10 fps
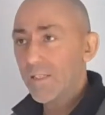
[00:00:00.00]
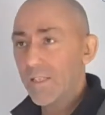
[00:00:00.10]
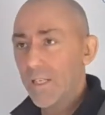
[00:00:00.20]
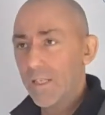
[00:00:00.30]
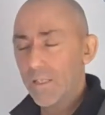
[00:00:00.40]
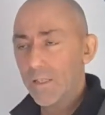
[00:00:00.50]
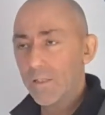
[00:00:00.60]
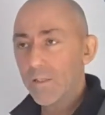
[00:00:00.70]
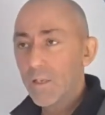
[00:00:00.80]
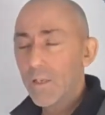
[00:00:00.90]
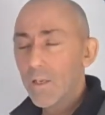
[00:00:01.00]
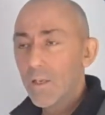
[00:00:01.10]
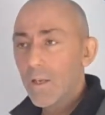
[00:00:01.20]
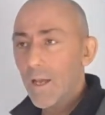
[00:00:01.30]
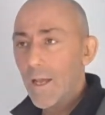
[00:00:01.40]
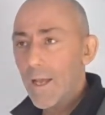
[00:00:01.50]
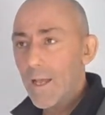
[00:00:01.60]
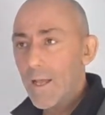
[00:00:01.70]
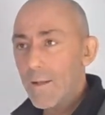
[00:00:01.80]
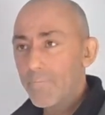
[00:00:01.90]
state is,
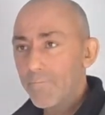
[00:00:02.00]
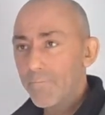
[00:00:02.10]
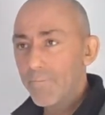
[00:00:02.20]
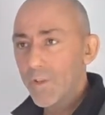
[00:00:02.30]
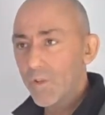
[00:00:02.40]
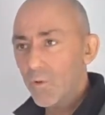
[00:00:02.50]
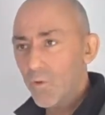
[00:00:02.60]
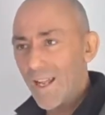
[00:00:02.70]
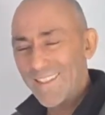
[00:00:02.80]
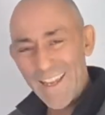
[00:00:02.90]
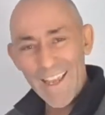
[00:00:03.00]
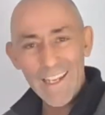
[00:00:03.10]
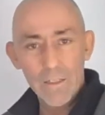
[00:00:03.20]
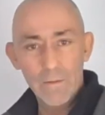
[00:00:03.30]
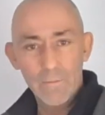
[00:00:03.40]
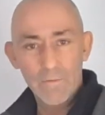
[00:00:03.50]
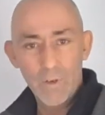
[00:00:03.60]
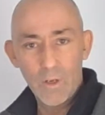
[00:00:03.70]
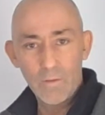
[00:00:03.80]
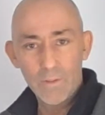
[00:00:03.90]
there's no antagonism
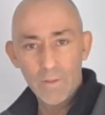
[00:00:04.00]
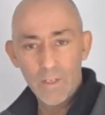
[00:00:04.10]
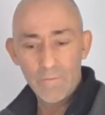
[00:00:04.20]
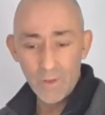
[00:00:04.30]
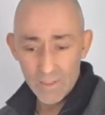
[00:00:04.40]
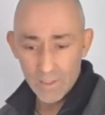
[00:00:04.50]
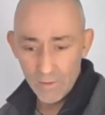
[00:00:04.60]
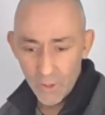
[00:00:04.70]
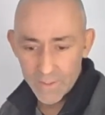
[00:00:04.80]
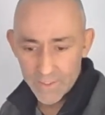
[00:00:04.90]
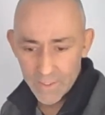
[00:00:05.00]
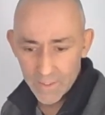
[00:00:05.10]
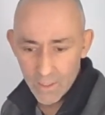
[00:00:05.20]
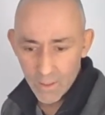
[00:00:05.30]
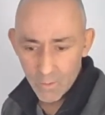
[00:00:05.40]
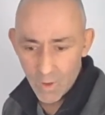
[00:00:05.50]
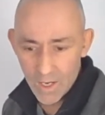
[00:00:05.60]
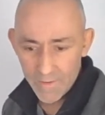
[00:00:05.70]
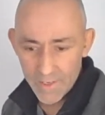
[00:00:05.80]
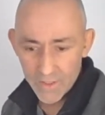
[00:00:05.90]
involved. And if you actually look at it, what
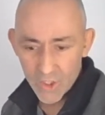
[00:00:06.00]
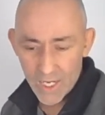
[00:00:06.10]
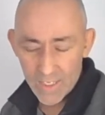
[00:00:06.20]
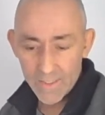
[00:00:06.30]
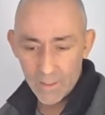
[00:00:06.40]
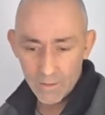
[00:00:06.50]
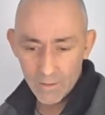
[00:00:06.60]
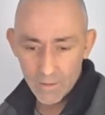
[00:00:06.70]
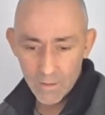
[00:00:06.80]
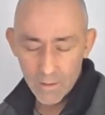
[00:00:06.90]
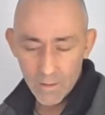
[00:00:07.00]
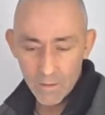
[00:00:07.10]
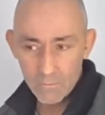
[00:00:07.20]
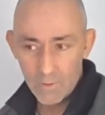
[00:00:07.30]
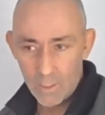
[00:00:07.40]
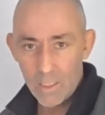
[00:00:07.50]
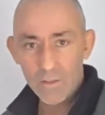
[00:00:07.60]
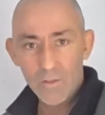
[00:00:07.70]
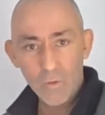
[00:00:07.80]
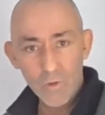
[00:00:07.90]
are they? Chatting? Well,
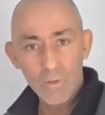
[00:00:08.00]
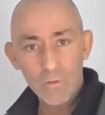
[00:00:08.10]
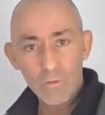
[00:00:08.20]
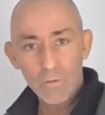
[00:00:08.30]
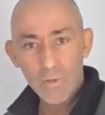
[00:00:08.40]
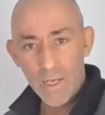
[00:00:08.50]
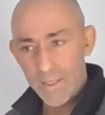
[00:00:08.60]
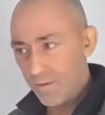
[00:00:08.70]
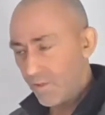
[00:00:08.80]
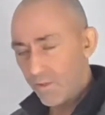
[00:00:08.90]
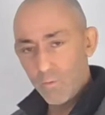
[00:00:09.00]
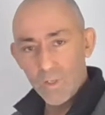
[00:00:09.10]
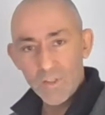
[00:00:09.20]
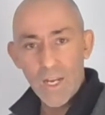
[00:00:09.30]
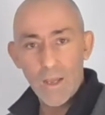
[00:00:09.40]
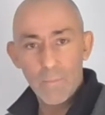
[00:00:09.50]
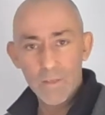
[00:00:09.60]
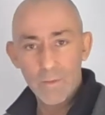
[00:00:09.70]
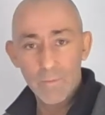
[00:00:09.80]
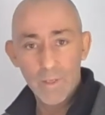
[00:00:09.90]
that's social. The idea is you want to chat about
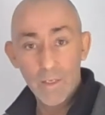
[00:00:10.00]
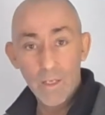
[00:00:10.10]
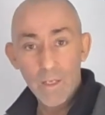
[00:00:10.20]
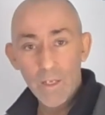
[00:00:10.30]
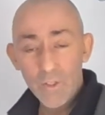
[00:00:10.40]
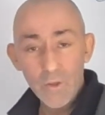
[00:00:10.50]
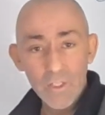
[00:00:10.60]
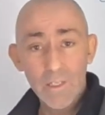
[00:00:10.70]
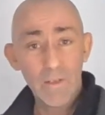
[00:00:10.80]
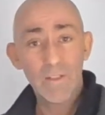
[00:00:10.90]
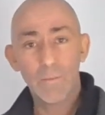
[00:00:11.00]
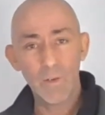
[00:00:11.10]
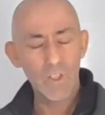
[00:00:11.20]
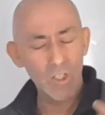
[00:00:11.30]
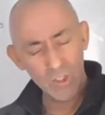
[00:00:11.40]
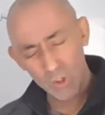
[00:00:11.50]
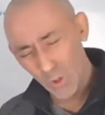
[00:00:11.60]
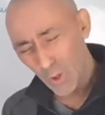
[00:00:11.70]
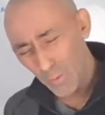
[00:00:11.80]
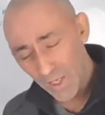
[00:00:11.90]
something. It's usually about something which is
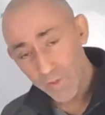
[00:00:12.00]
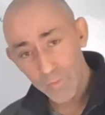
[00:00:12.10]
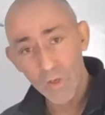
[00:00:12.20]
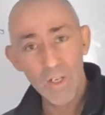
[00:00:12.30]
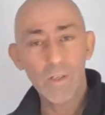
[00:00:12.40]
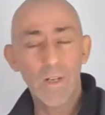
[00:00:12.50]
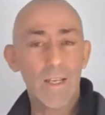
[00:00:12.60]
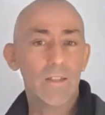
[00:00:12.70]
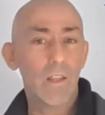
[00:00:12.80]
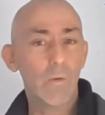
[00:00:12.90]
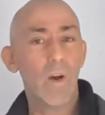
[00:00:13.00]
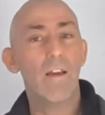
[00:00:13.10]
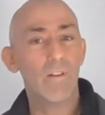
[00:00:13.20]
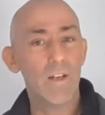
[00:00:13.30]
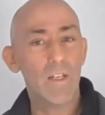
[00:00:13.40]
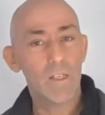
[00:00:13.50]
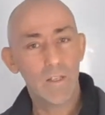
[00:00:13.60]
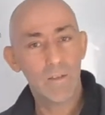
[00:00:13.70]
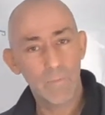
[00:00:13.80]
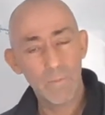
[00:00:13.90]
so much more interesting than whatever it is
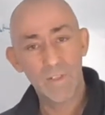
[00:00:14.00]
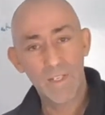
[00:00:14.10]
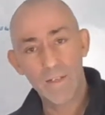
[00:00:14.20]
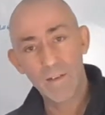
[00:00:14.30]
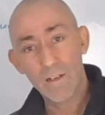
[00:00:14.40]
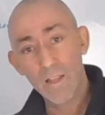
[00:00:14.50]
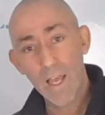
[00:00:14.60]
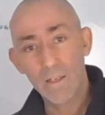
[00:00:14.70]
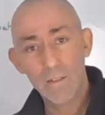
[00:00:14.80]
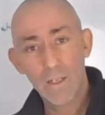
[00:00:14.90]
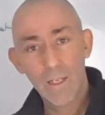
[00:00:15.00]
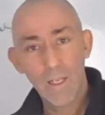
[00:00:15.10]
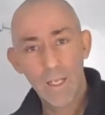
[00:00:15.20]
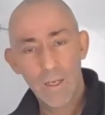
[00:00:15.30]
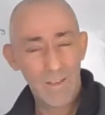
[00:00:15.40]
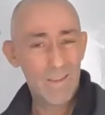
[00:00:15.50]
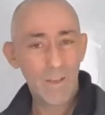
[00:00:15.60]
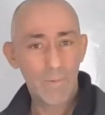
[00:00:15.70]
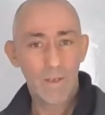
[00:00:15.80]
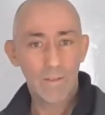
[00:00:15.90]
that's being presented in class. I mean,
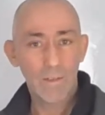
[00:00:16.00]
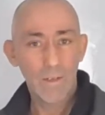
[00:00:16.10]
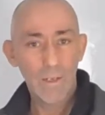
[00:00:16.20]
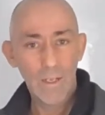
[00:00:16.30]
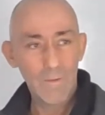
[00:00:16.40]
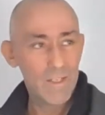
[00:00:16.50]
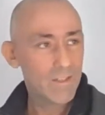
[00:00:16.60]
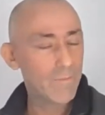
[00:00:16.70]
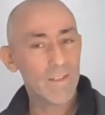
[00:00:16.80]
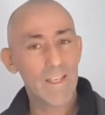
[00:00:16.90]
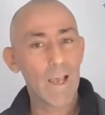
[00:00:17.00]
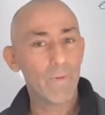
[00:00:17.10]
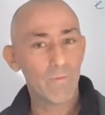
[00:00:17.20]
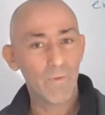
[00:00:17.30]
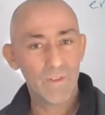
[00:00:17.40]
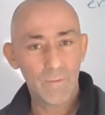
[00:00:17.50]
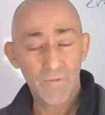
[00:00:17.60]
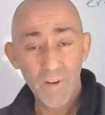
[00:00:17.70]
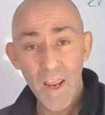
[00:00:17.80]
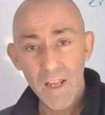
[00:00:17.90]
think about it. I mean, something's happened with some
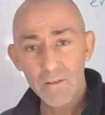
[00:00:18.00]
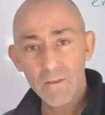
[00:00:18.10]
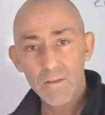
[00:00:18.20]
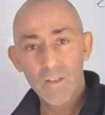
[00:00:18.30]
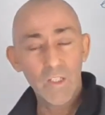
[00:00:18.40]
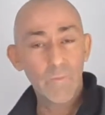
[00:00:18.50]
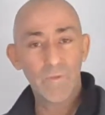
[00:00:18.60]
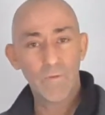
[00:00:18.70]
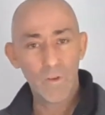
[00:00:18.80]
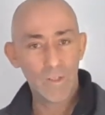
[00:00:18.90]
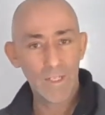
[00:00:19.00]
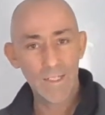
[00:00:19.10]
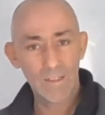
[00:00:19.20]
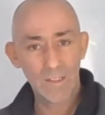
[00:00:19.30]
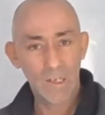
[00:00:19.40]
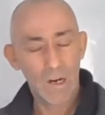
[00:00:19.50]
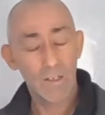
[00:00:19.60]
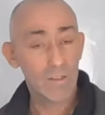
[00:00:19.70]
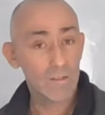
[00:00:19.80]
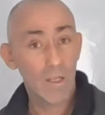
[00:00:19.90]
friends just before the lesson
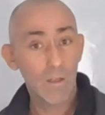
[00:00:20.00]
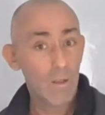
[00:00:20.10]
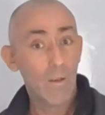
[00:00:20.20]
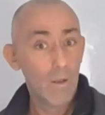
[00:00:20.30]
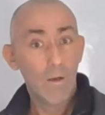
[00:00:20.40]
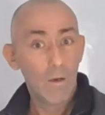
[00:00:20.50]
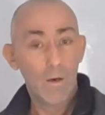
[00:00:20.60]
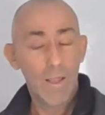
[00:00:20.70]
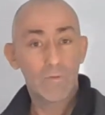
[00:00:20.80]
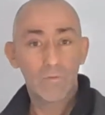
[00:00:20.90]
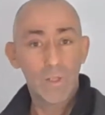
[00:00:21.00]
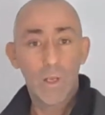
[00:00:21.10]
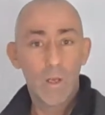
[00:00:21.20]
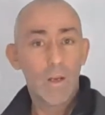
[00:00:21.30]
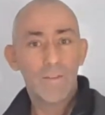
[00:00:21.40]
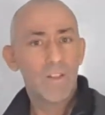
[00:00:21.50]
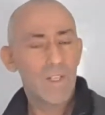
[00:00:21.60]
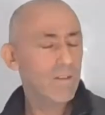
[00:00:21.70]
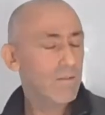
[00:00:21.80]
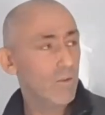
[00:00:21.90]
starts. It's like, oh, that's real. And
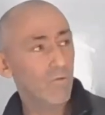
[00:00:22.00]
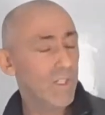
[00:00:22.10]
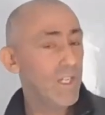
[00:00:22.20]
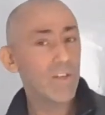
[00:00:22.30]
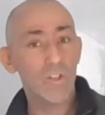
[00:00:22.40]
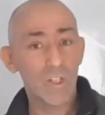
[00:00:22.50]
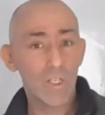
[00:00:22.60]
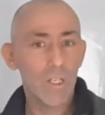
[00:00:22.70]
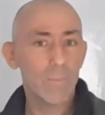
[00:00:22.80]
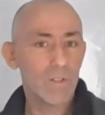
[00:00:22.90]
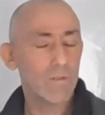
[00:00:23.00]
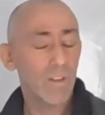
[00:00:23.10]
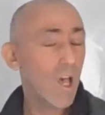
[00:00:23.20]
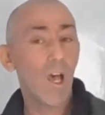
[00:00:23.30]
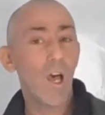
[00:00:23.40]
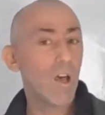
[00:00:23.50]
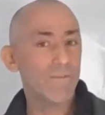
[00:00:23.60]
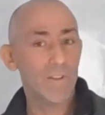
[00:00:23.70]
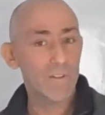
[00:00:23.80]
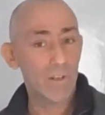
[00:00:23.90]
somebody's, relationships and
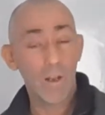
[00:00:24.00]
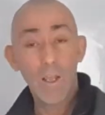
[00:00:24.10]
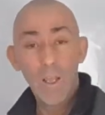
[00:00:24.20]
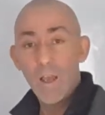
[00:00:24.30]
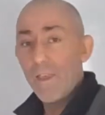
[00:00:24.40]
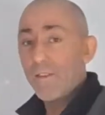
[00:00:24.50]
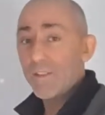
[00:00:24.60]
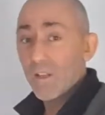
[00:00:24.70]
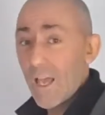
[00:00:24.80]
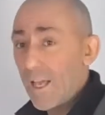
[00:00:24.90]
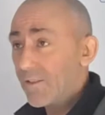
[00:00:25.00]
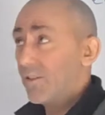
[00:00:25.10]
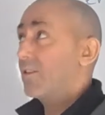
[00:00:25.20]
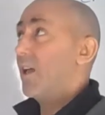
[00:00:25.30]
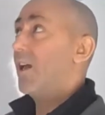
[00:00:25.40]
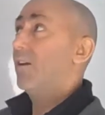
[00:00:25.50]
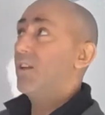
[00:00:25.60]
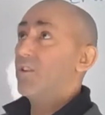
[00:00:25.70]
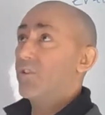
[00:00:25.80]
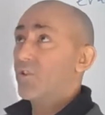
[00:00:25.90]
love and then it's class and it's like,
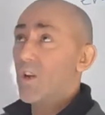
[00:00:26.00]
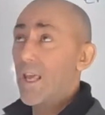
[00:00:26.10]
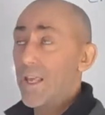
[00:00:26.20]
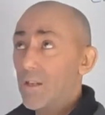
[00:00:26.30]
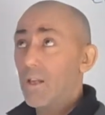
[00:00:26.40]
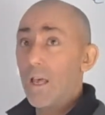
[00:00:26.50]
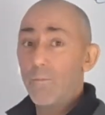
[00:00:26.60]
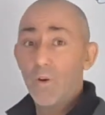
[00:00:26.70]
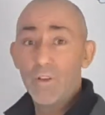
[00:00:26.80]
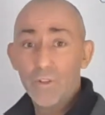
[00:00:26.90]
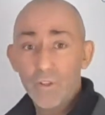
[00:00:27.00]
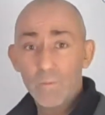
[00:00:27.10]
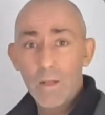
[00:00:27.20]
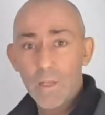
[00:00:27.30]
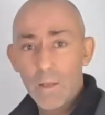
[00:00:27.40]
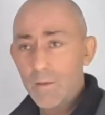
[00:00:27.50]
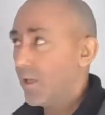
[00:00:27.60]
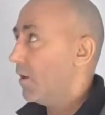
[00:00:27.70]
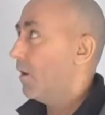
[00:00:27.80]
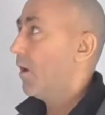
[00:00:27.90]
here's a triangle, hypotenuse, blah, blah. It's
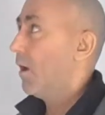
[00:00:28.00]
like,